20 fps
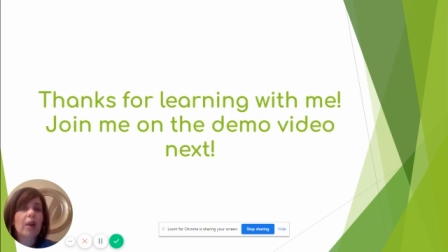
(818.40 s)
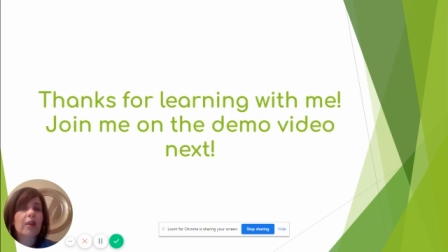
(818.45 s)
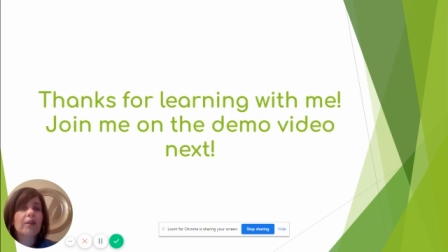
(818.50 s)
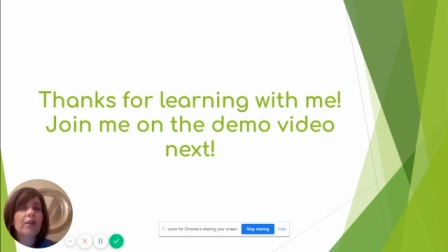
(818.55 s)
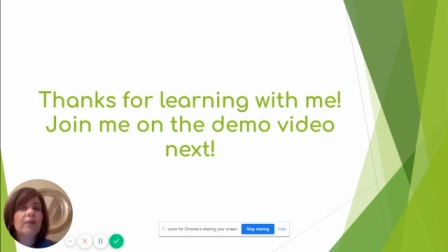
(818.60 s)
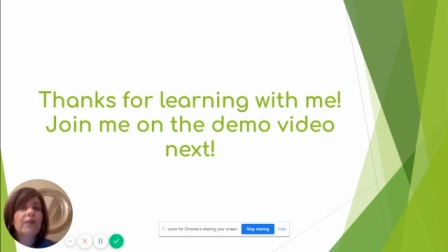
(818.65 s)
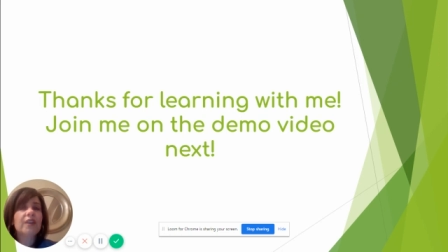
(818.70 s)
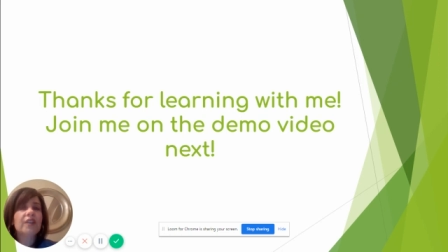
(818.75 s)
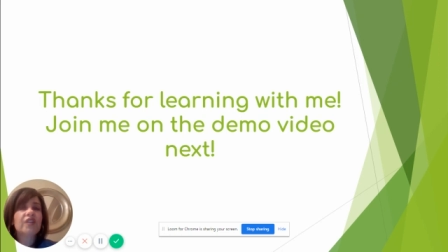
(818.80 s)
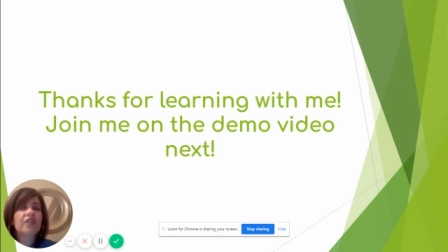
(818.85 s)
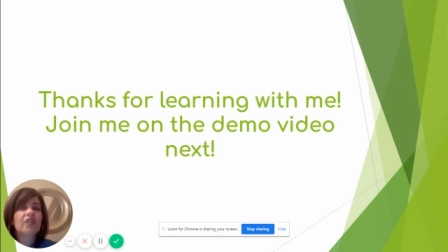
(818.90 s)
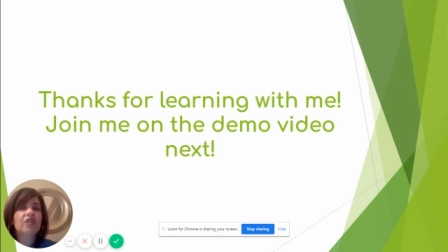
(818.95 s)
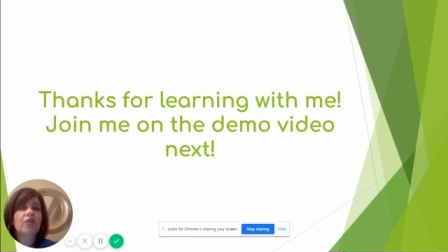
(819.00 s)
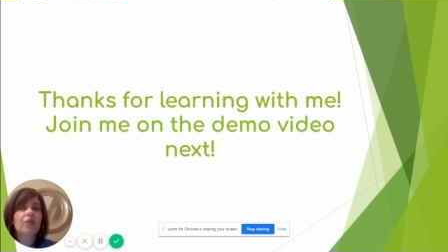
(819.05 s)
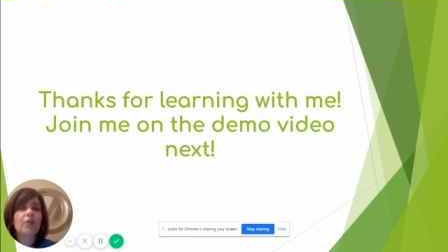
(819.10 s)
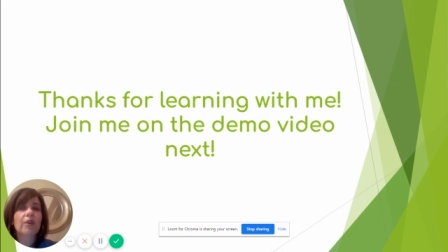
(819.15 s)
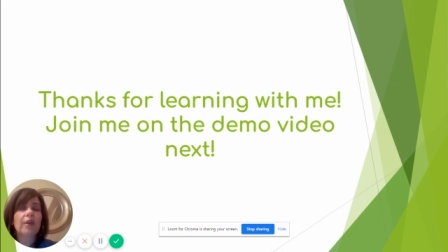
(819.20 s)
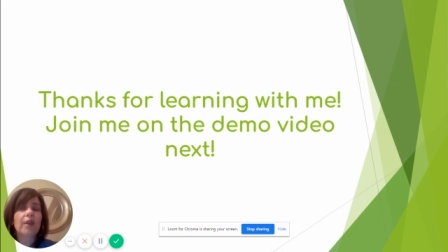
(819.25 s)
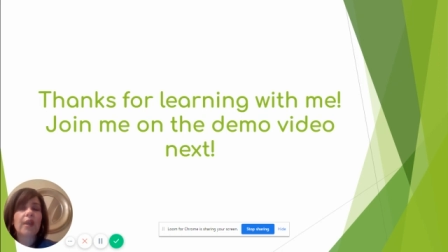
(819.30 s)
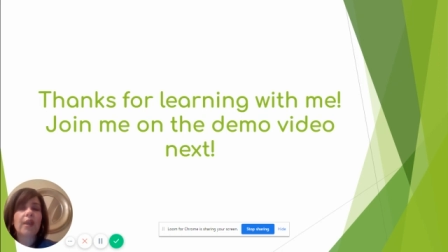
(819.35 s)
part of the
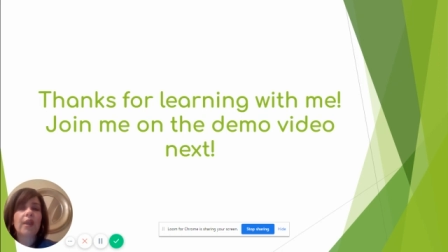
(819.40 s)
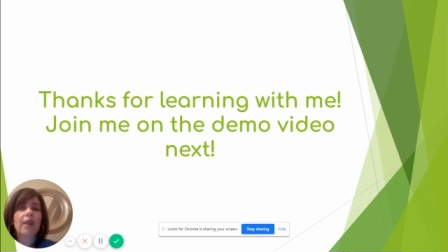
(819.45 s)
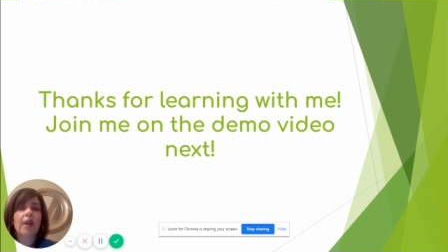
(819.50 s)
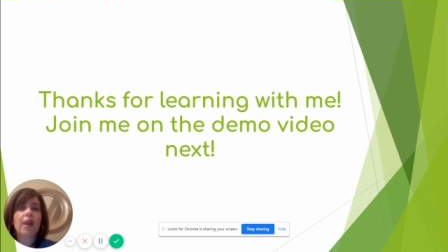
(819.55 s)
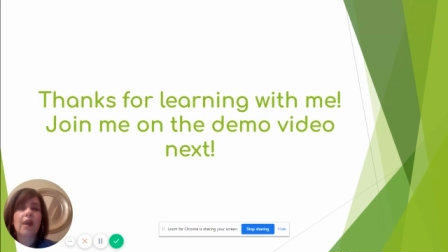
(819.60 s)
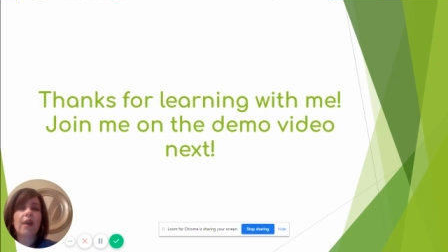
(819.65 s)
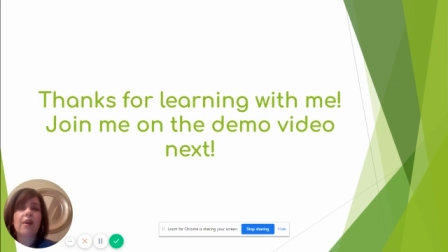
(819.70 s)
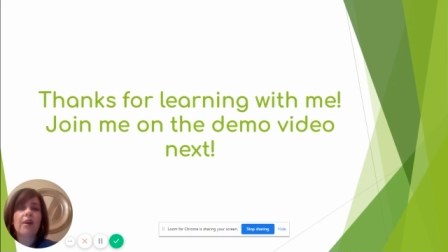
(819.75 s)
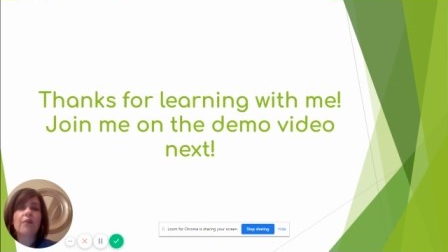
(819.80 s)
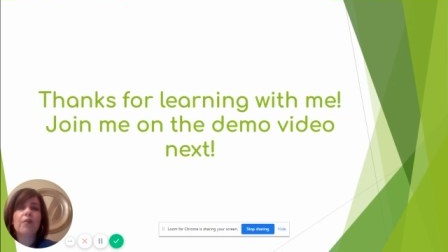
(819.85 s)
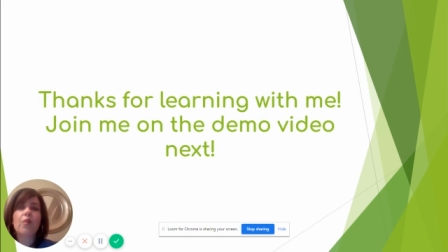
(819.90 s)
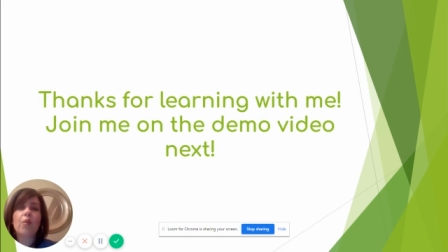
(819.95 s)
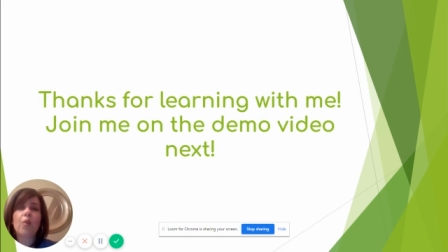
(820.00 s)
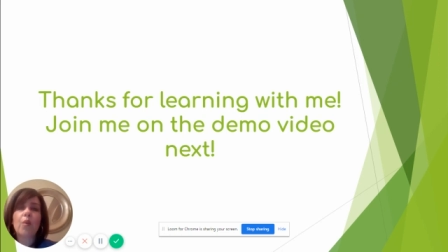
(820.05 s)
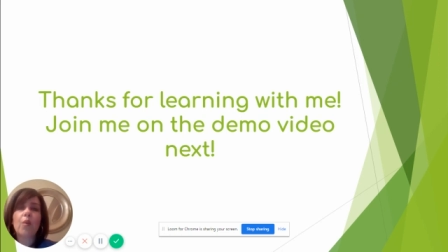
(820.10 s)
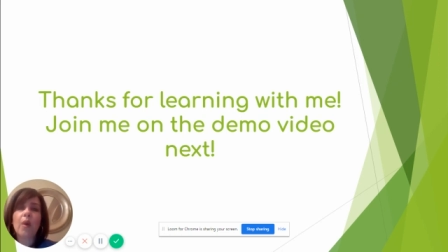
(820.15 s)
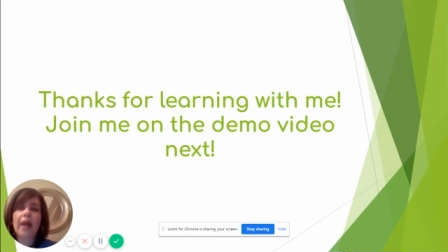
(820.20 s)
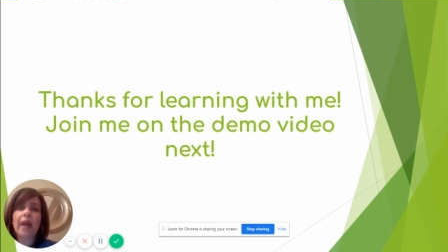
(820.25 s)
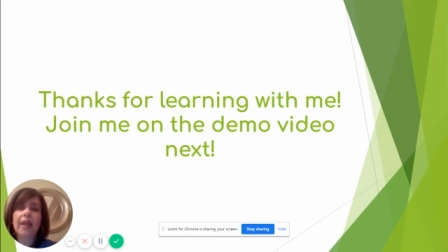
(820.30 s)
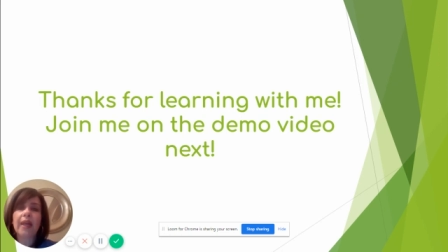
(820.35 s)
story of
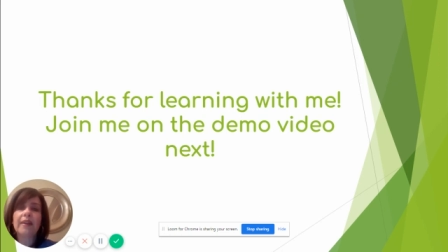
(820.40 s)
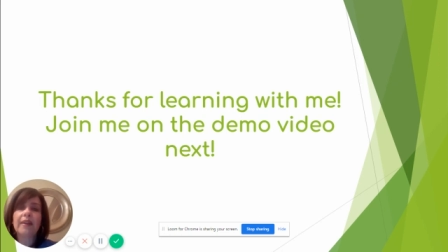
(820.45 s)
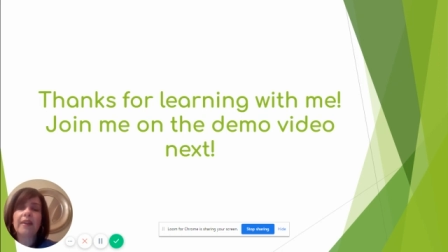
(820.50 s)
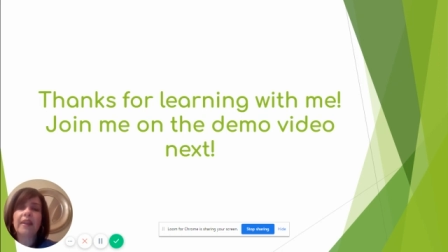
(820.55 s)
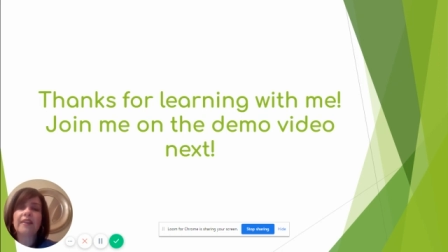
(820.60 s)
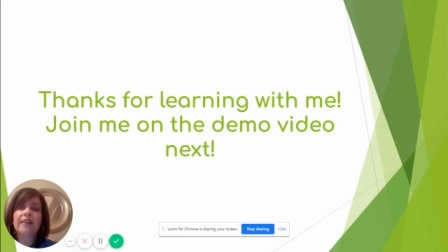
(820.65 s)
what